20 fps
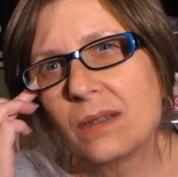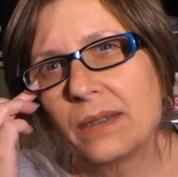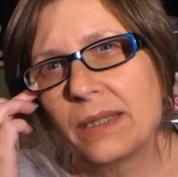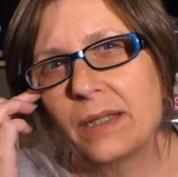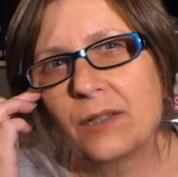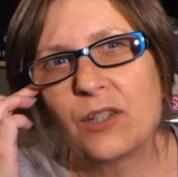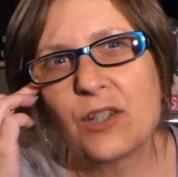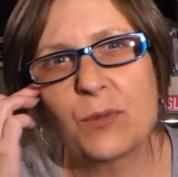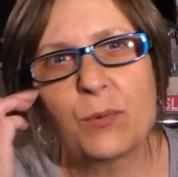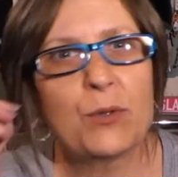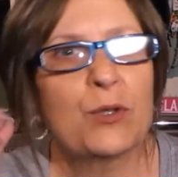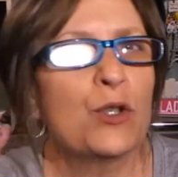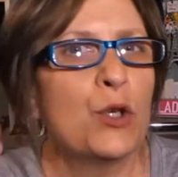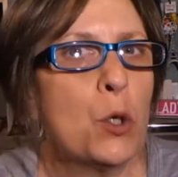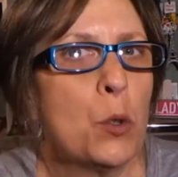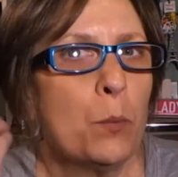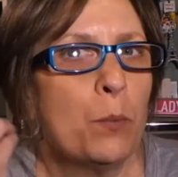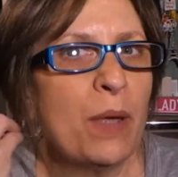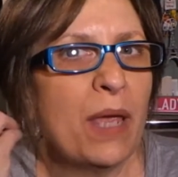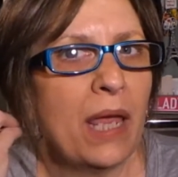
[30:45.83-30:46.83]
they just were
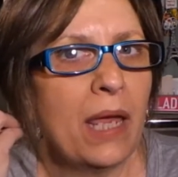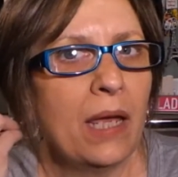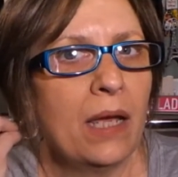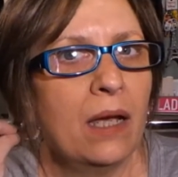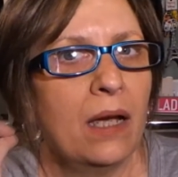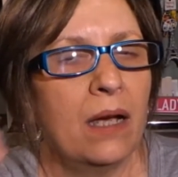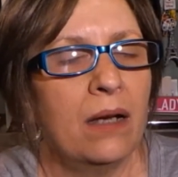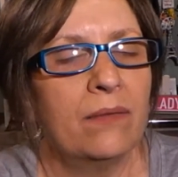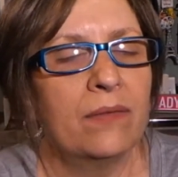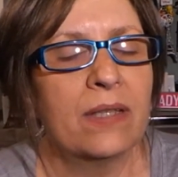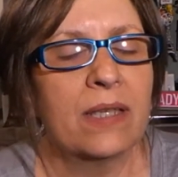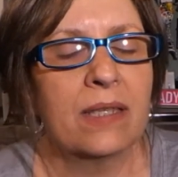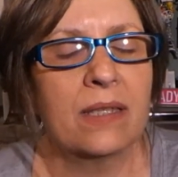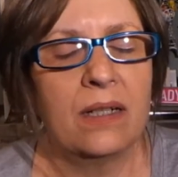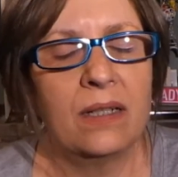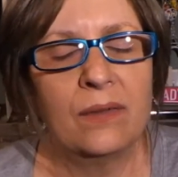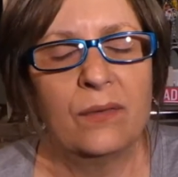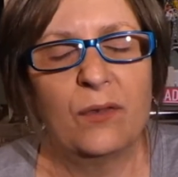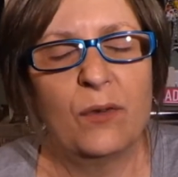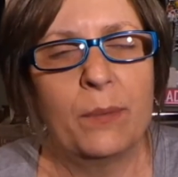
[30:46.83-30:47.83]
too big of a
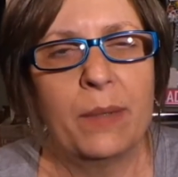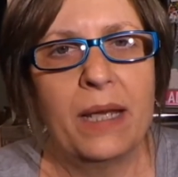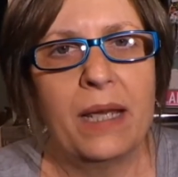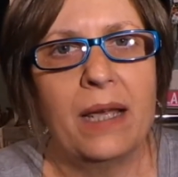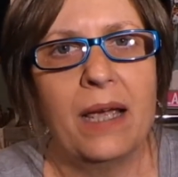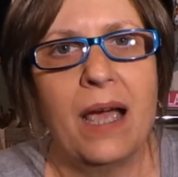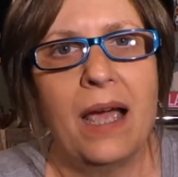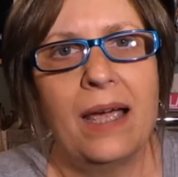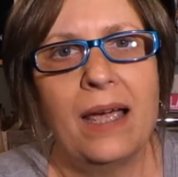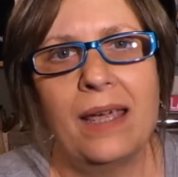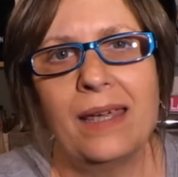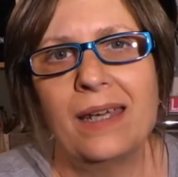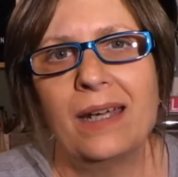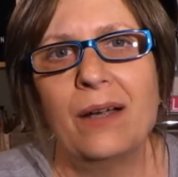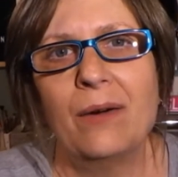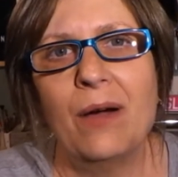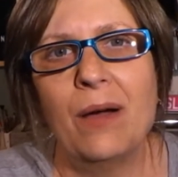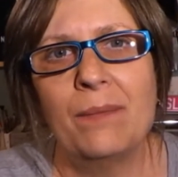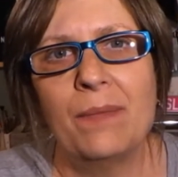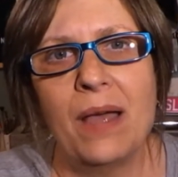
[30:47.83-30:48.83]
stud for me. I, you
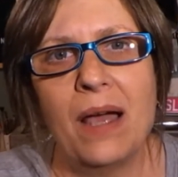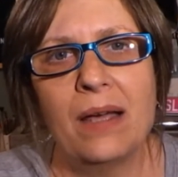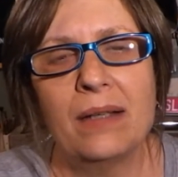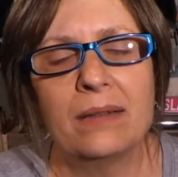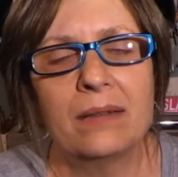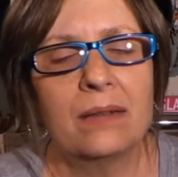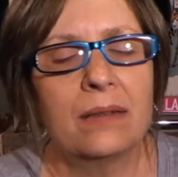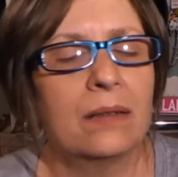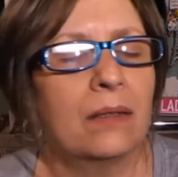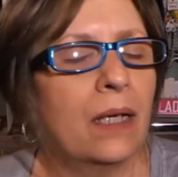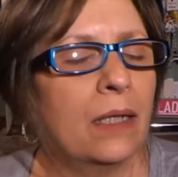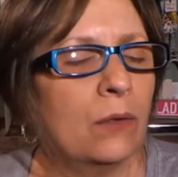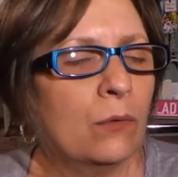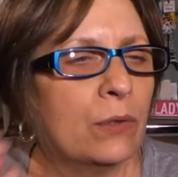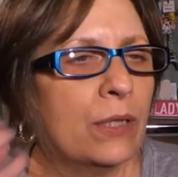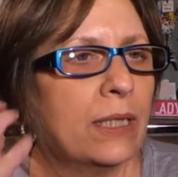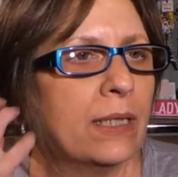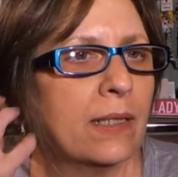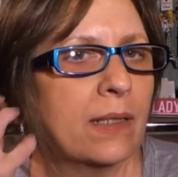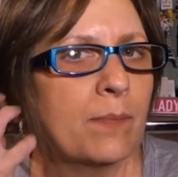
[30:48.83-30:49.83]
know, I'm not, I don't
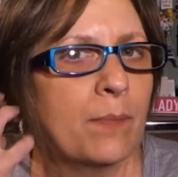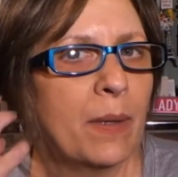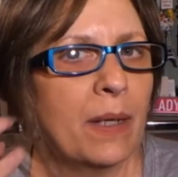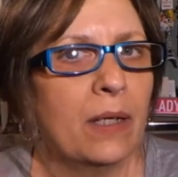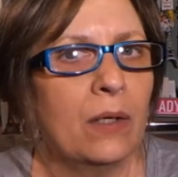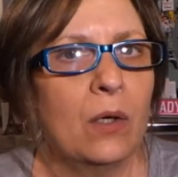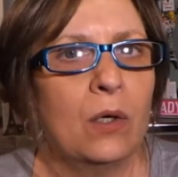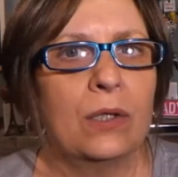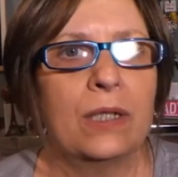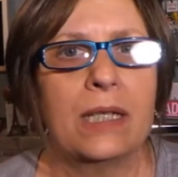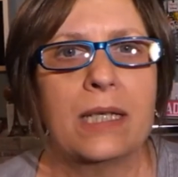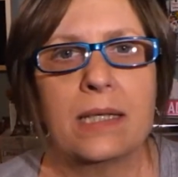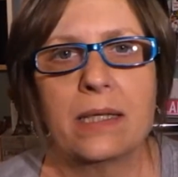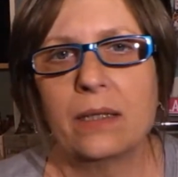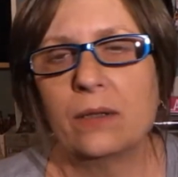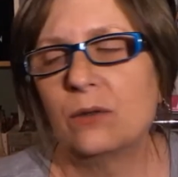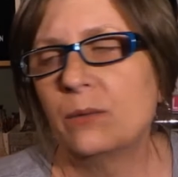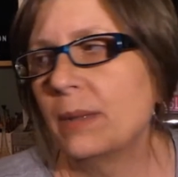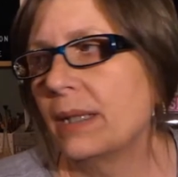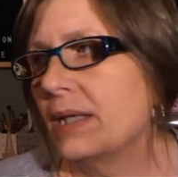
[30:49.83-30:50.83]
need this big gaudy
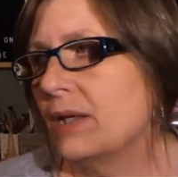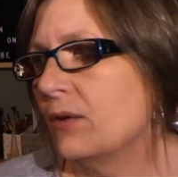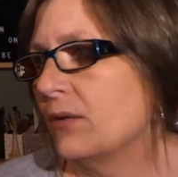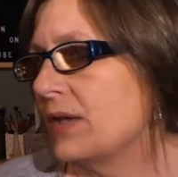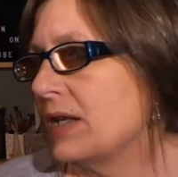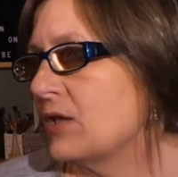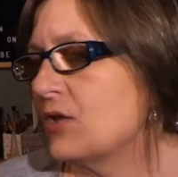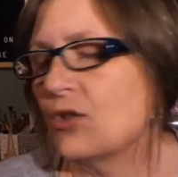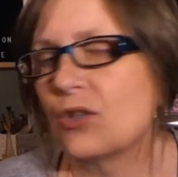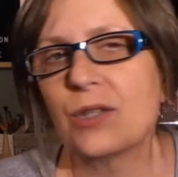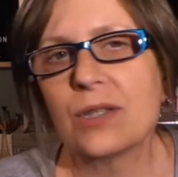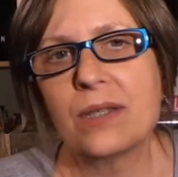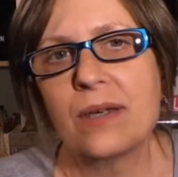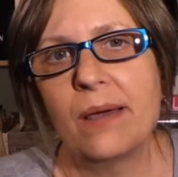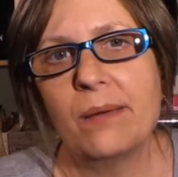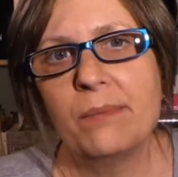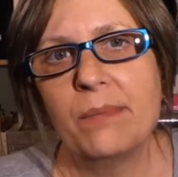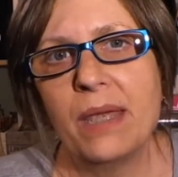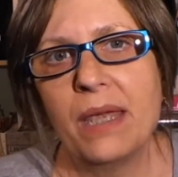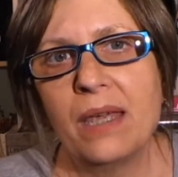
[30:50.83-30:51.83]
stud on my ear. That's just
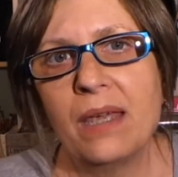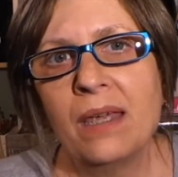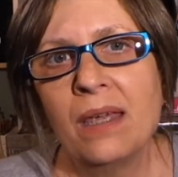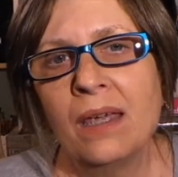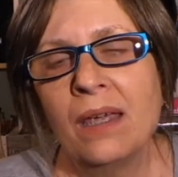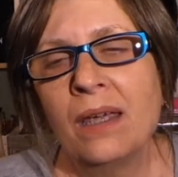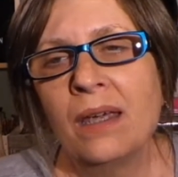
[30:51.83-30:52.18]
not me.